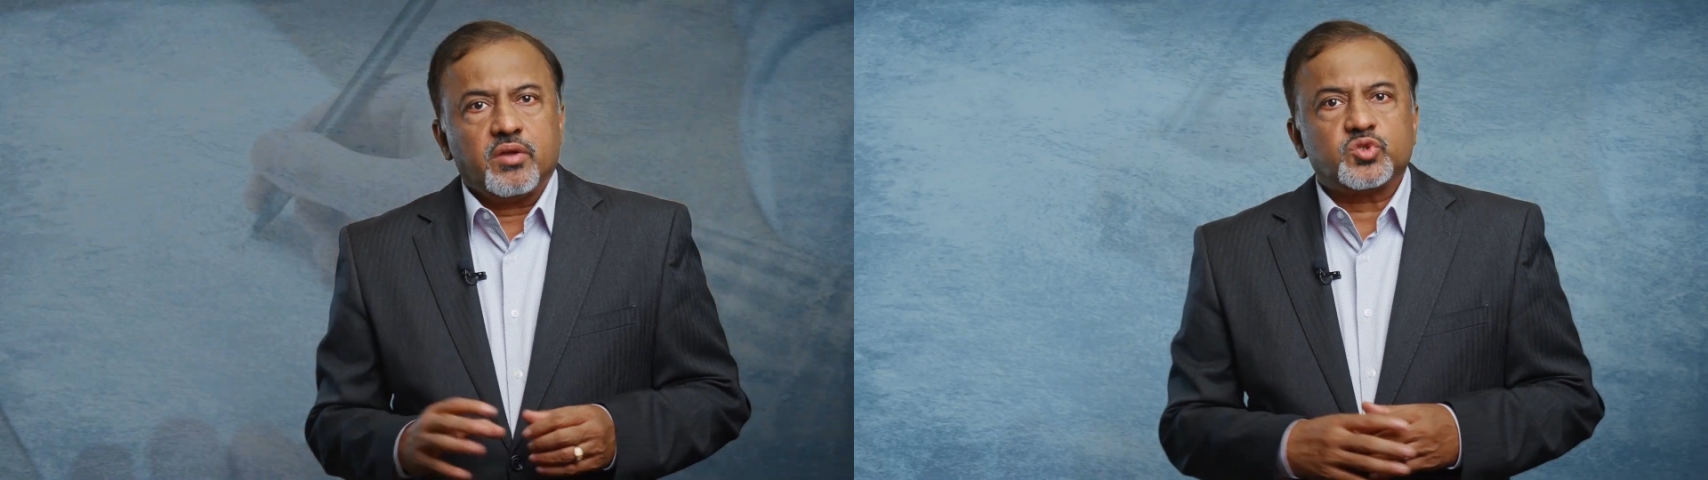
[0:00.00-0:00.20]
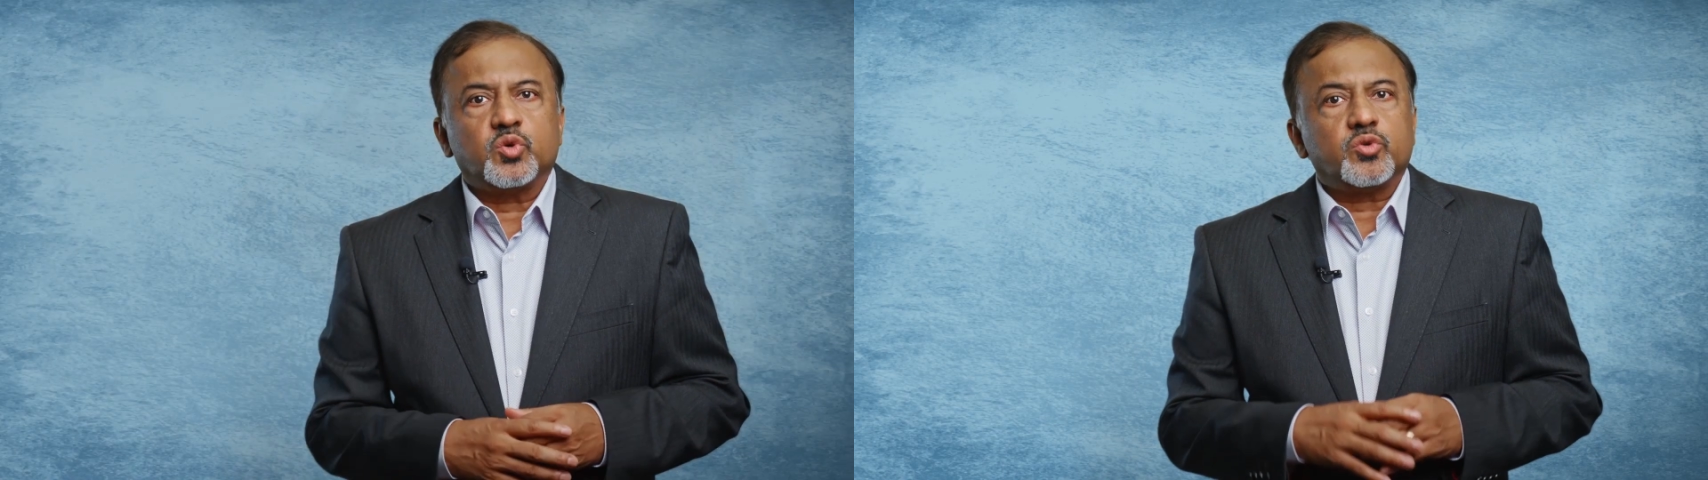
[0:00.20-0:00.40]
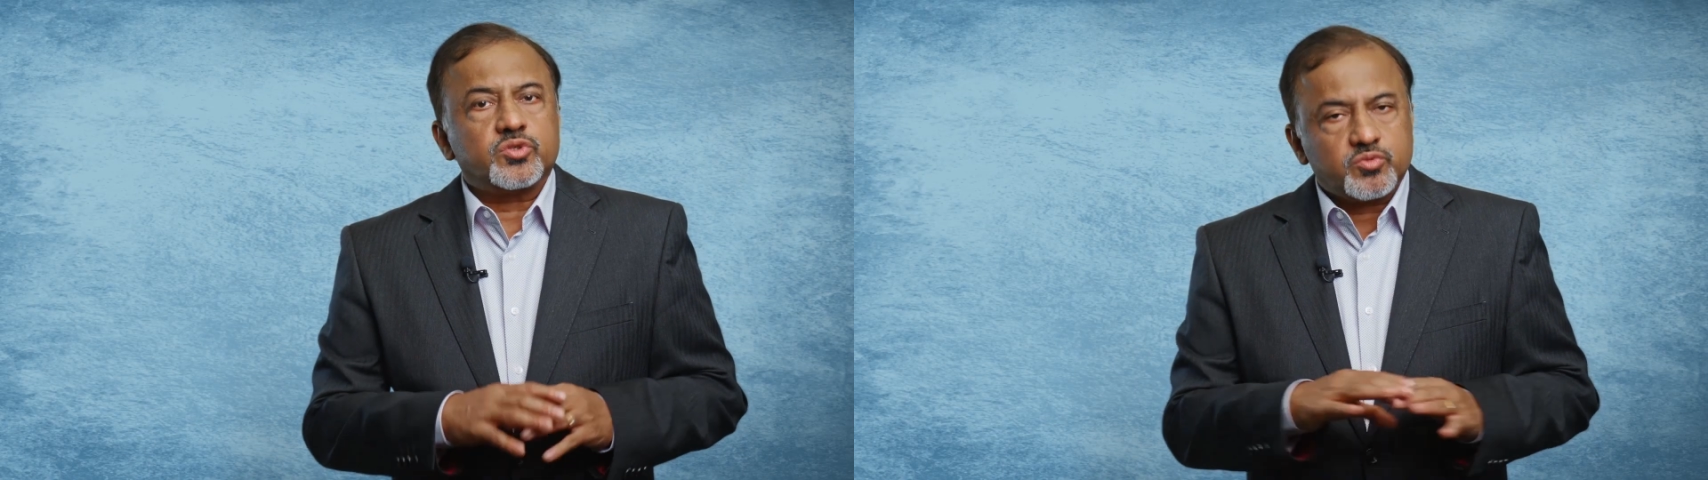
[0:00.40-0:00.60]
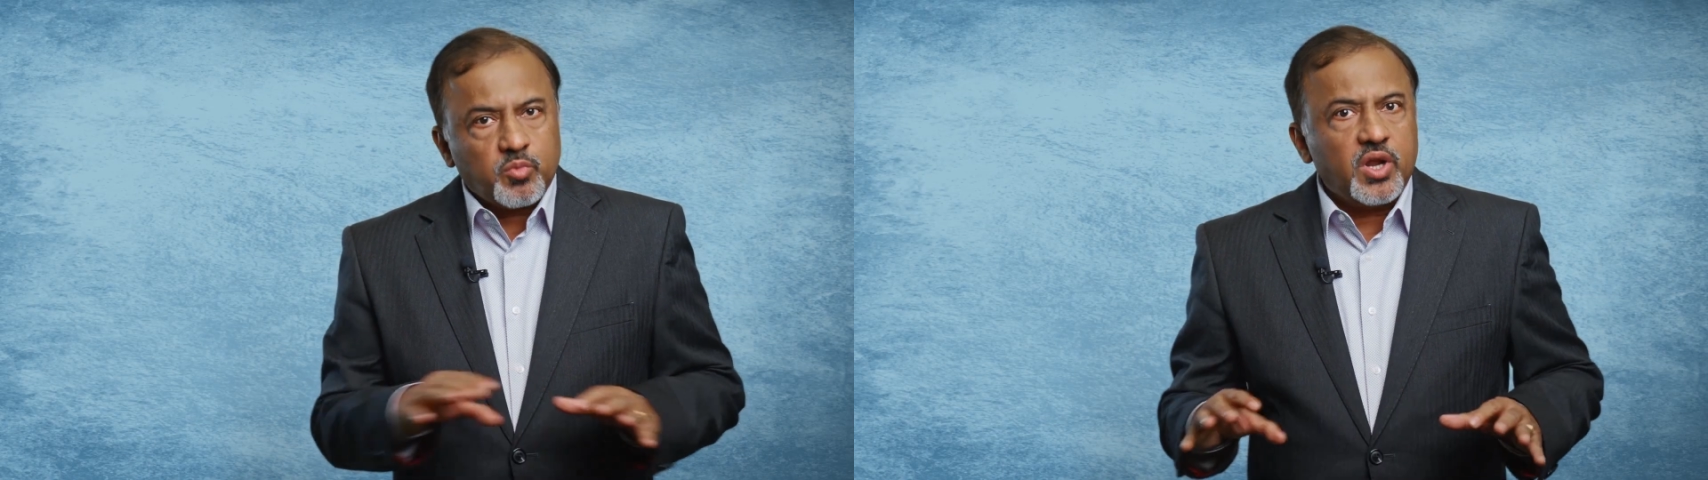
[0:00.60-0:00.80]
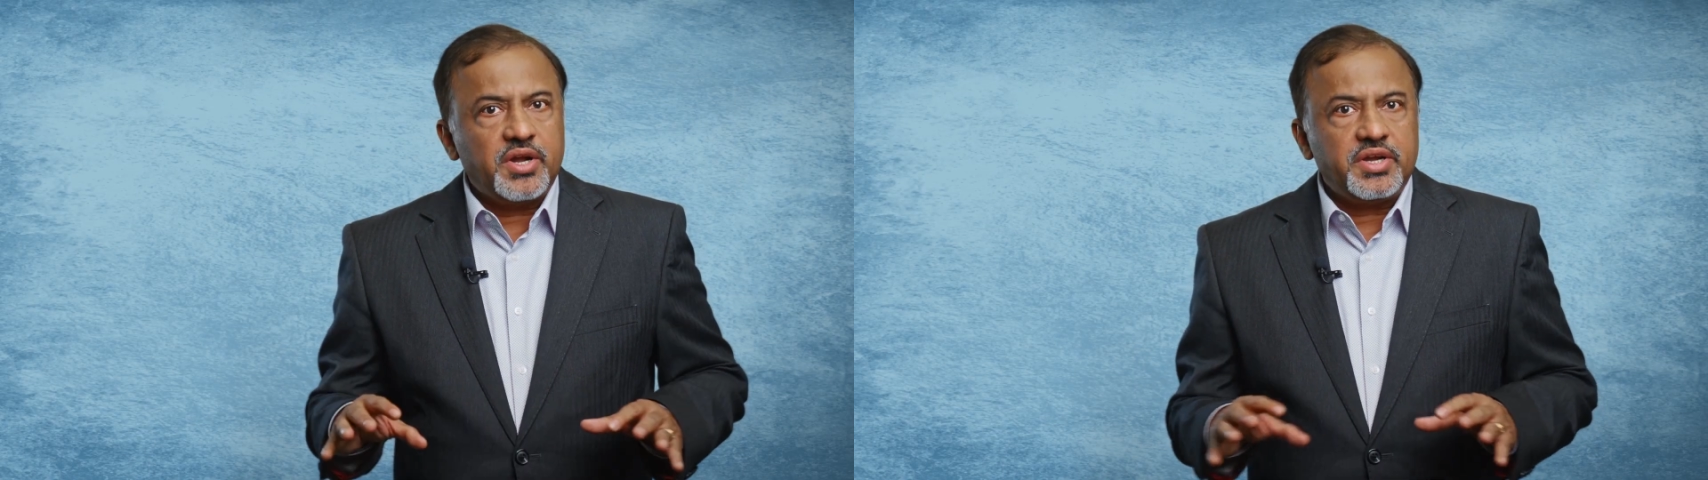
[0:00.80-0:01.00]
So
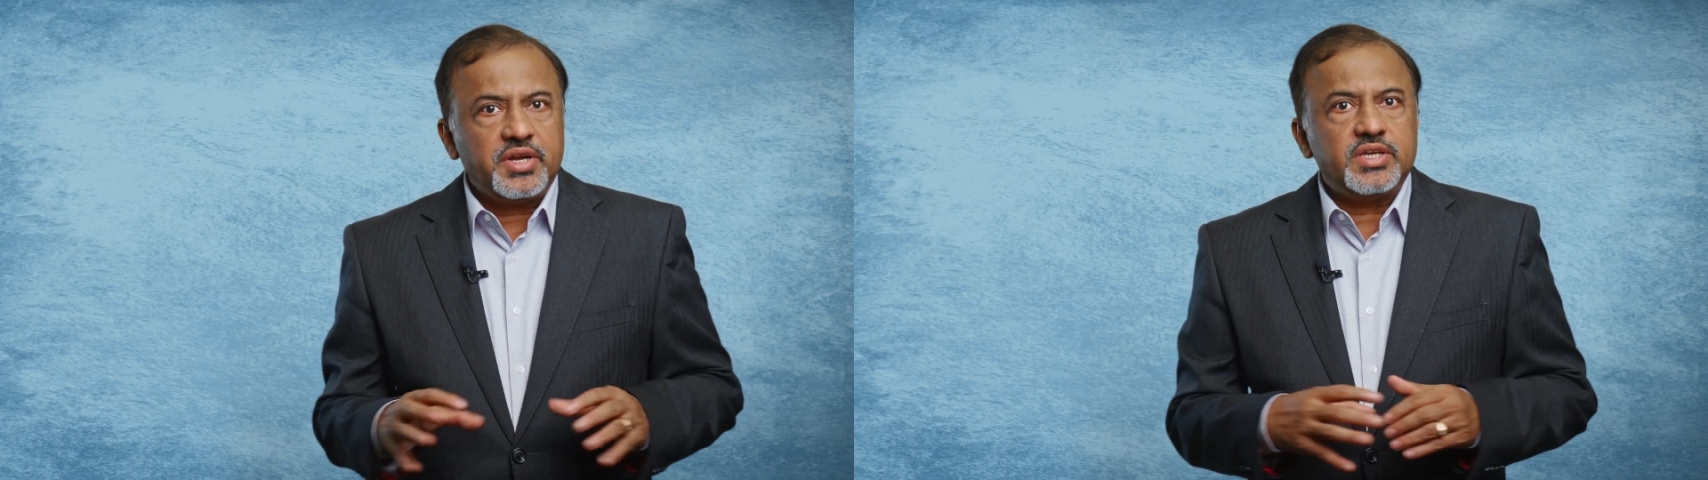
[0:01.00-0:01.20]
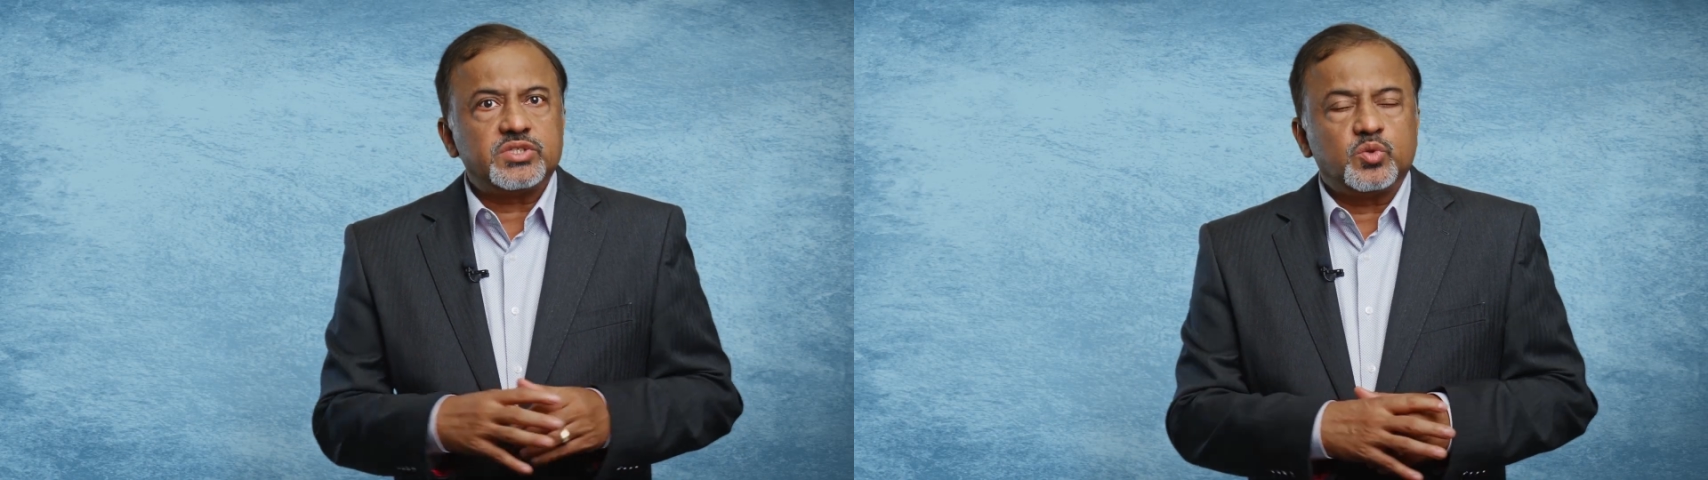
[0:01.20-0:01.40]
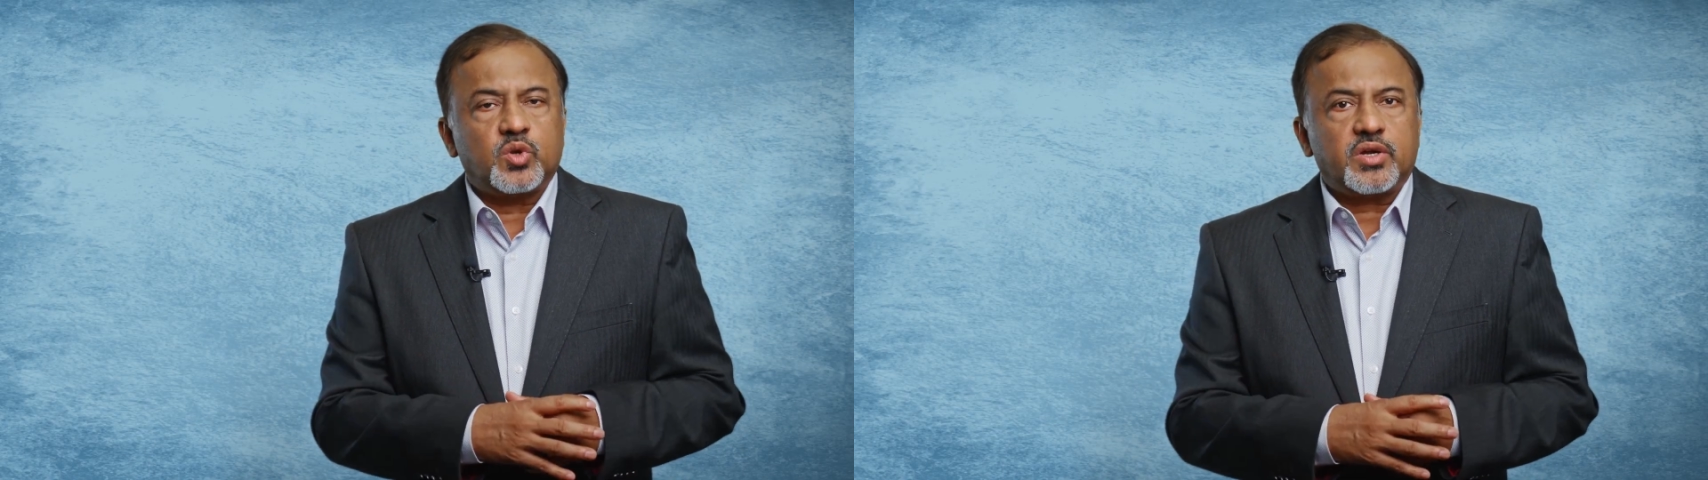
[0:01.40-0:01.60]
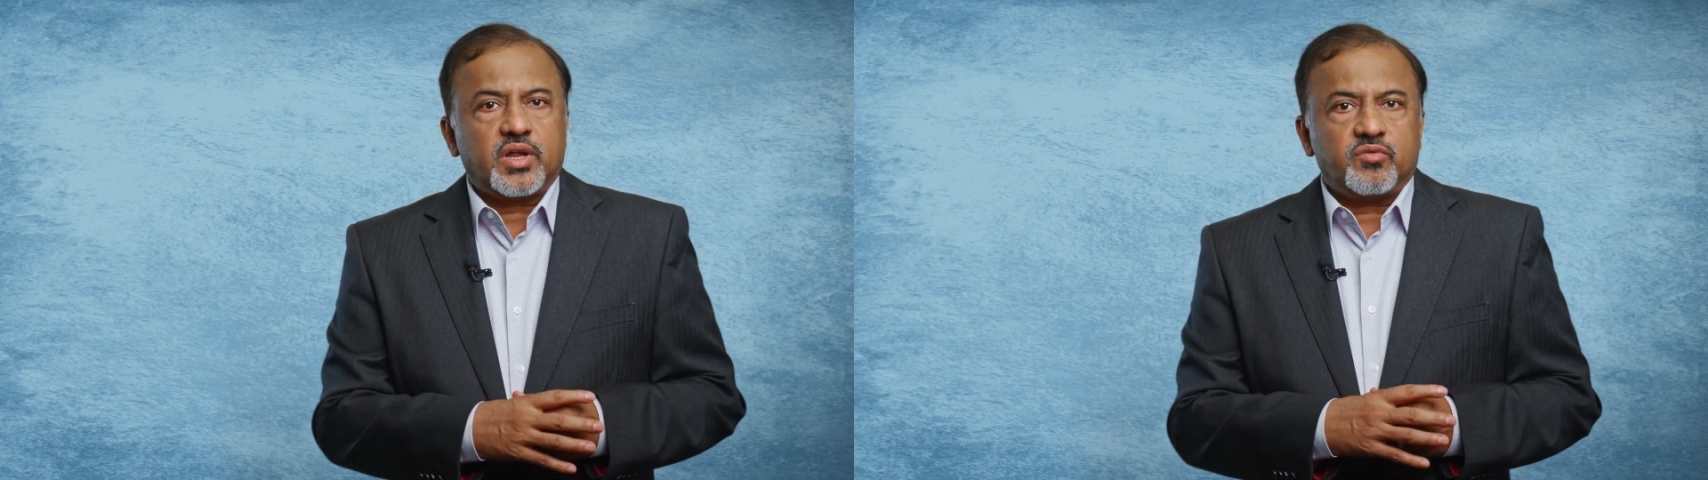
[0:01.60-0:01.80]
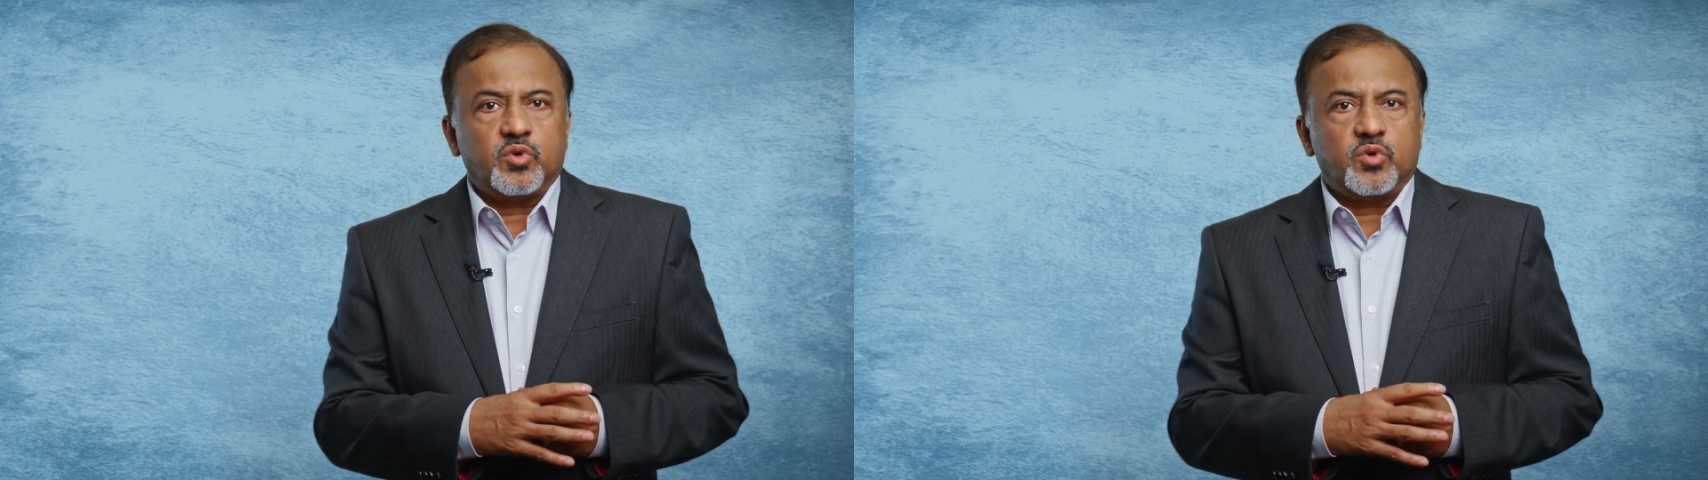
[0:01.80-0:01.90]
small entities do not have